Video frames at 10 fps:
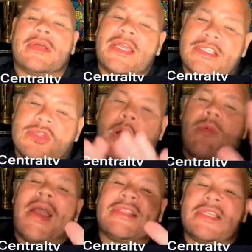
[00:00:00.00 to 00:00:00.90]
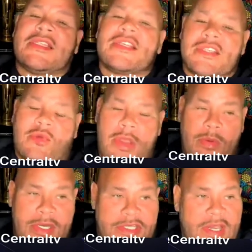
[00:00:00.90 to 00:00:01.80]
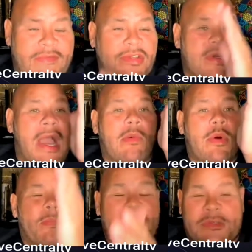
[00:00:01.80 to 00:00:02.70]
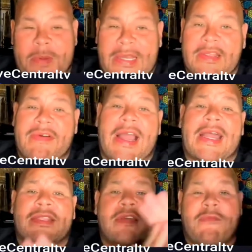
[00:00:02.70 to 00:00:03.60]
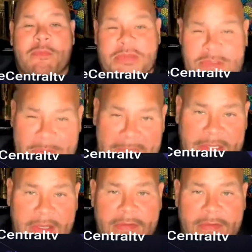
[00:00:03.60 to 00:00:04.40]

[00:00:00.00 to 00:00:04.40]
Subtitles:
it's all right to disagree with each other. You got one perspective, I got a different perspective.